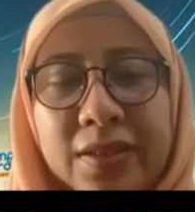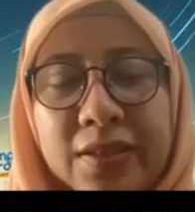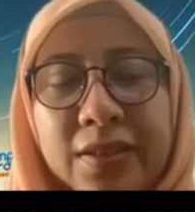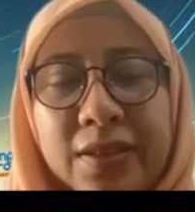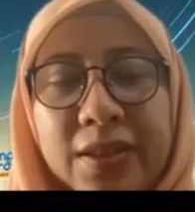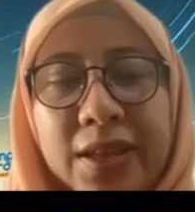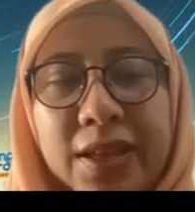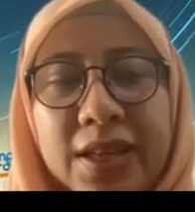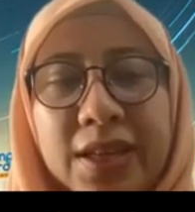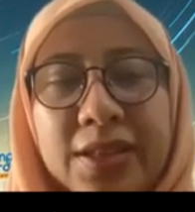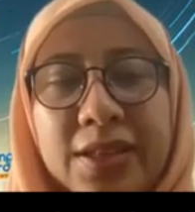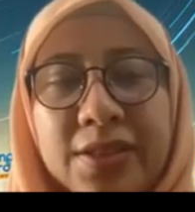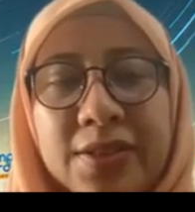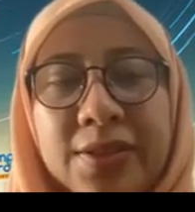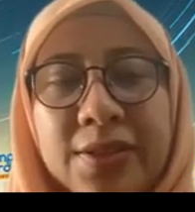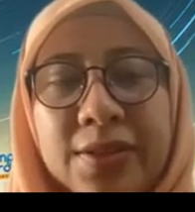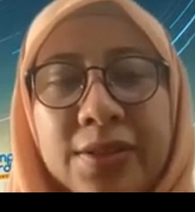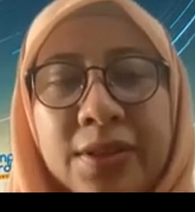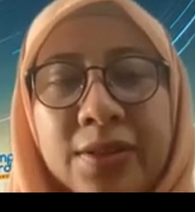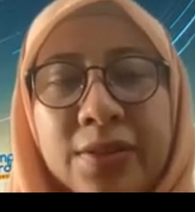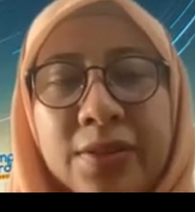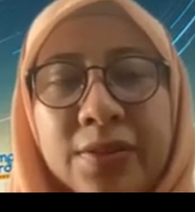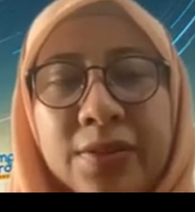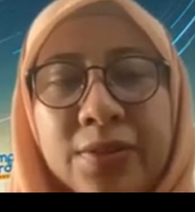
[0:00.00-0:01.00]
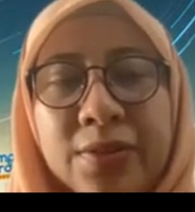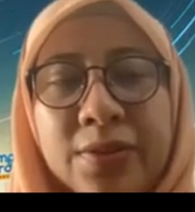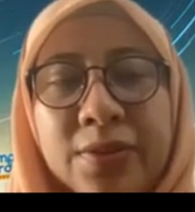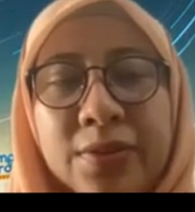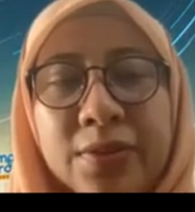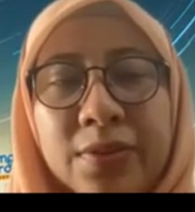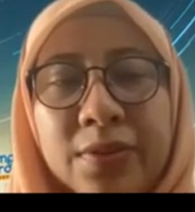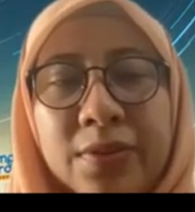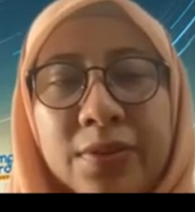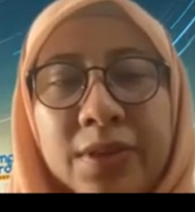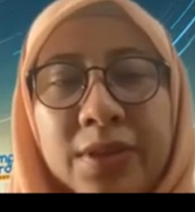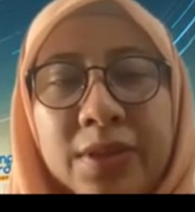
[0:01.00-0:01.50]
Okay, so
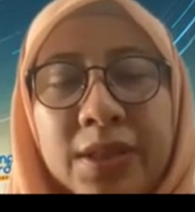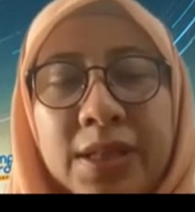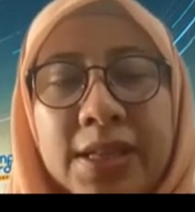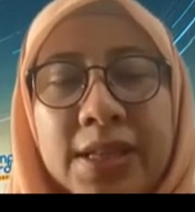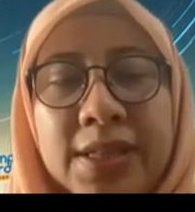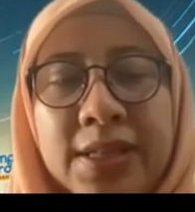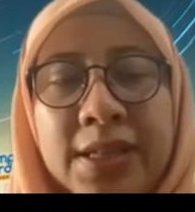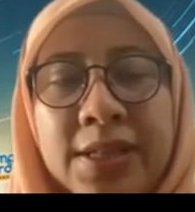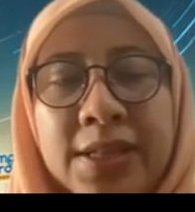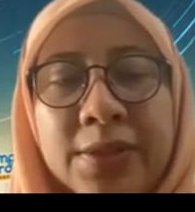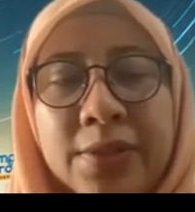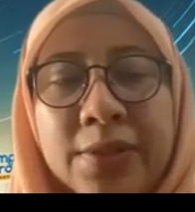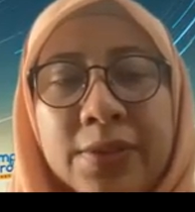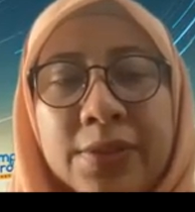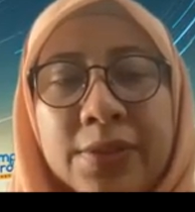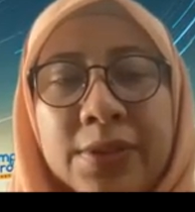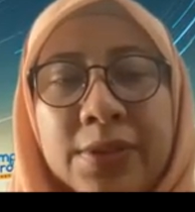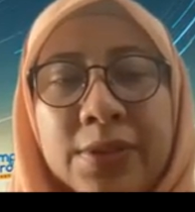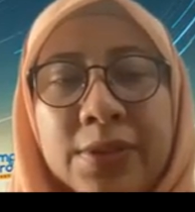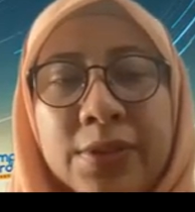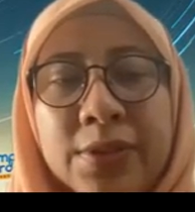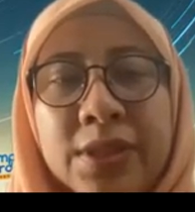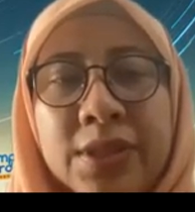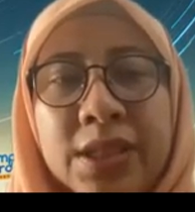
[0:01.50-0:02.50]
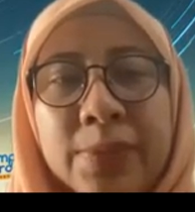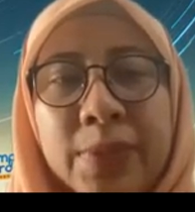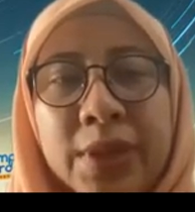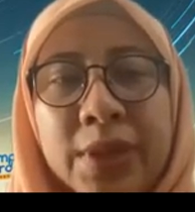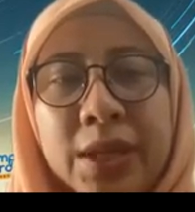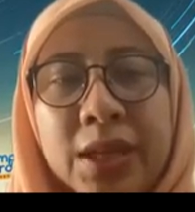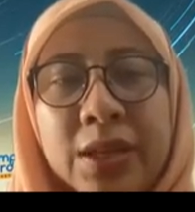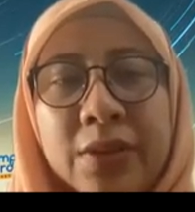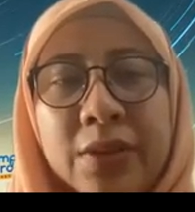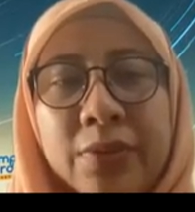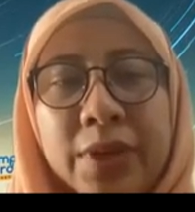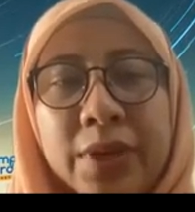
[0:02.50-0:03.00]
this is also
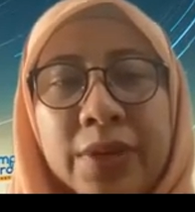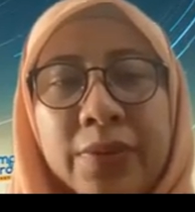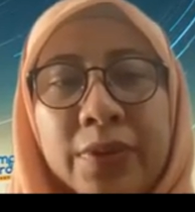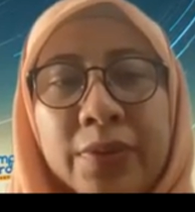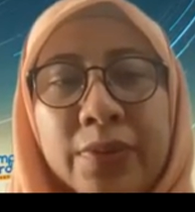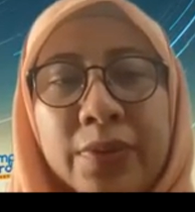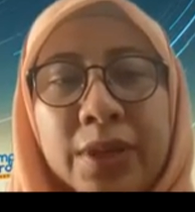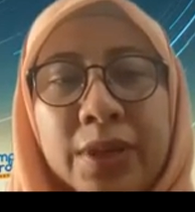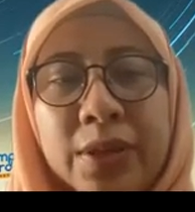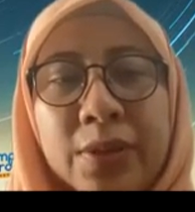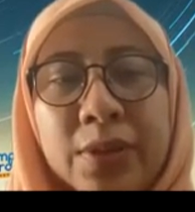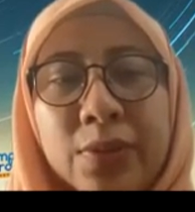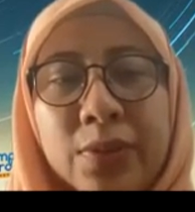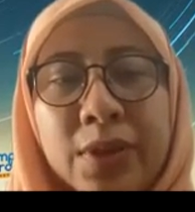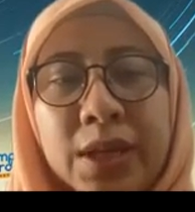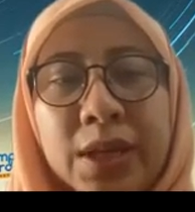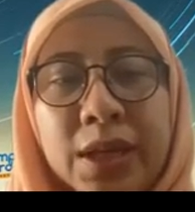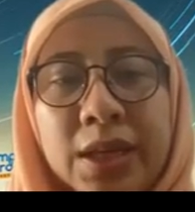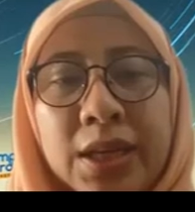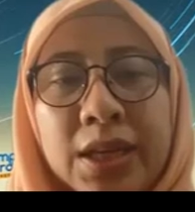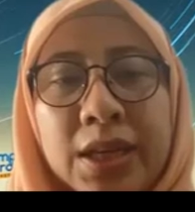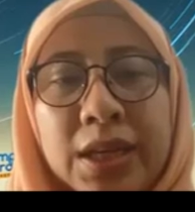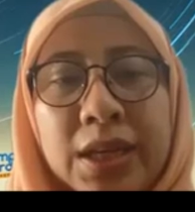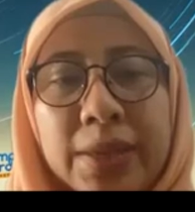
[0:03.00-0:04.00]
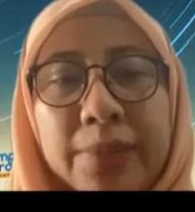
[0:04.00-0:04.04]
similar when we want to calculate.